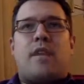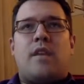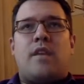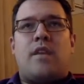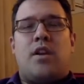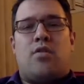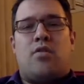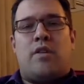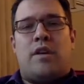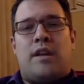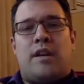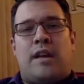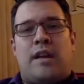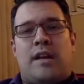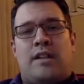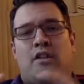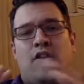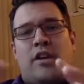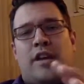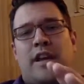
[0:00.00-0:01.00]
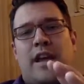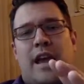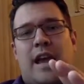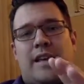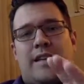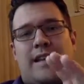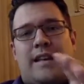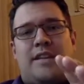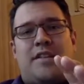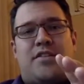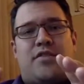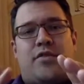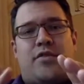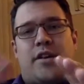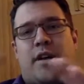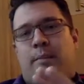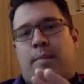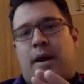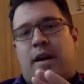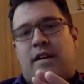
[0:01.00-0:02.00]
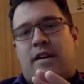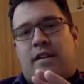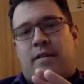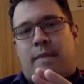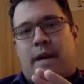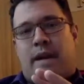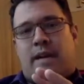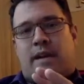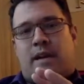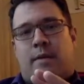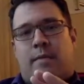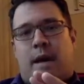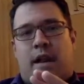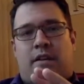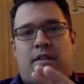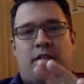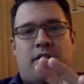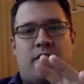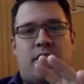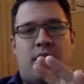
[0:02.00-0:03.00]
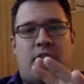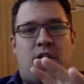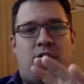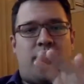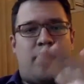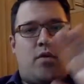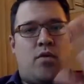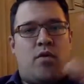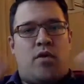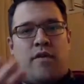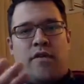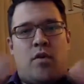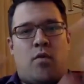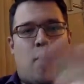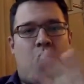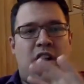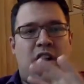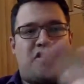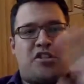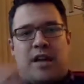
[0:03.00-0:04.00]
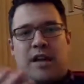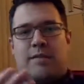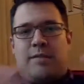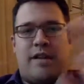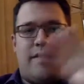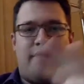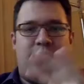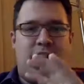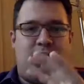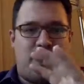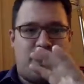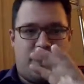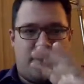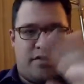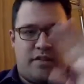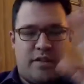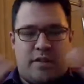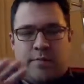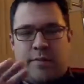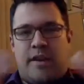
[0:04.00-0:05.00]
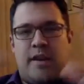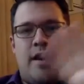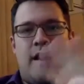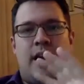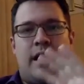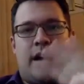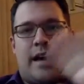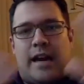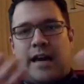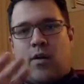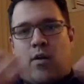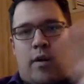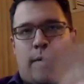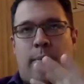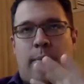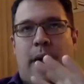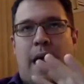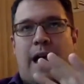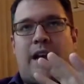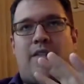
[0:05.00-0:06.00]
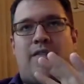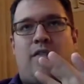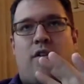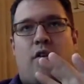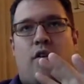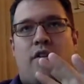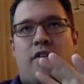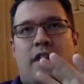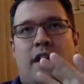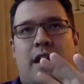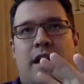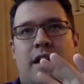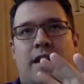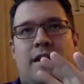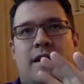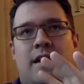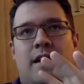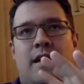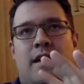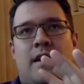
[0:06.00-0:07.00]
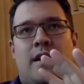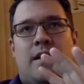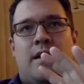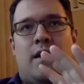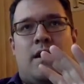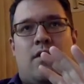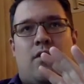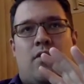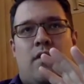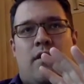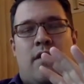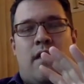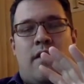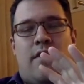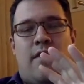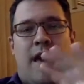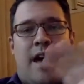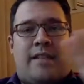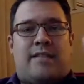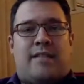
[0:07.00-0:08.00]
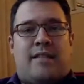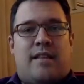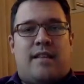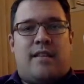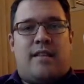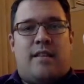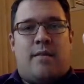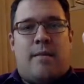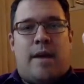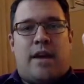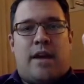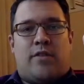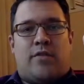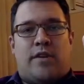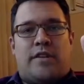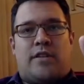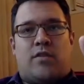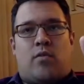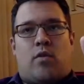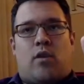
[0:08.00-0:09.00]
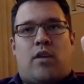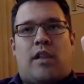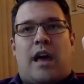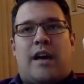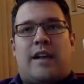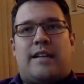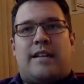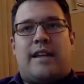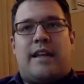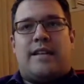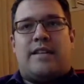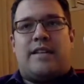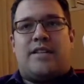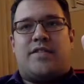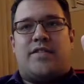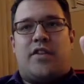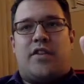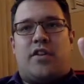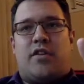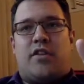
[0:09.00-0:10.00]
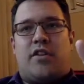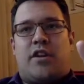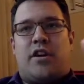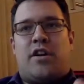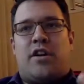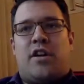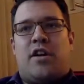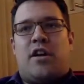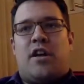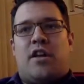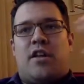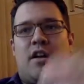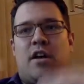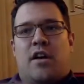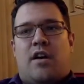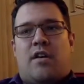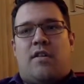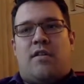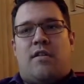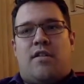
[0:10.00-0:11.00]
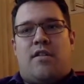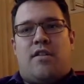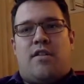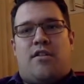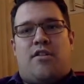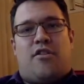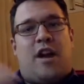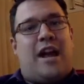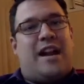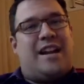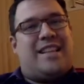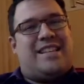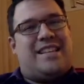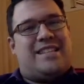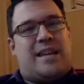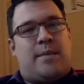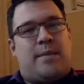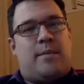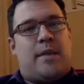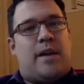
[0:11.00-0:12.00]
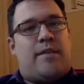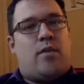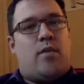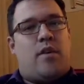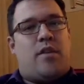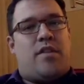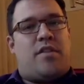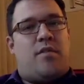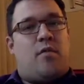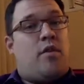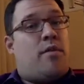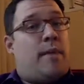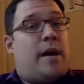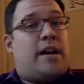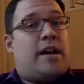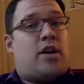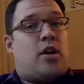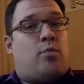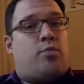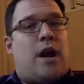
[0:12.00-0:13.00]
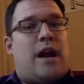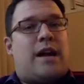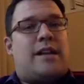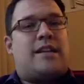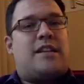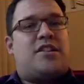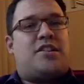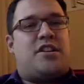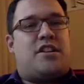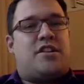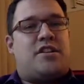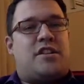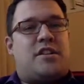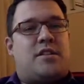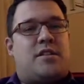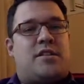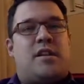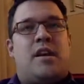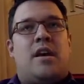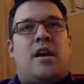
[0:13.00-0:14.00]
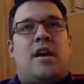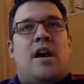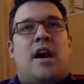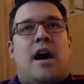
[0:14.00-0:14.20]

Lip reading: In looking at dentistry compared to the medical model, if you watch a lot of my videos, you'll see me kind of going back and forth, and and that's the main reason where a lot of dentists feel they're not at the same level with medical practitioners is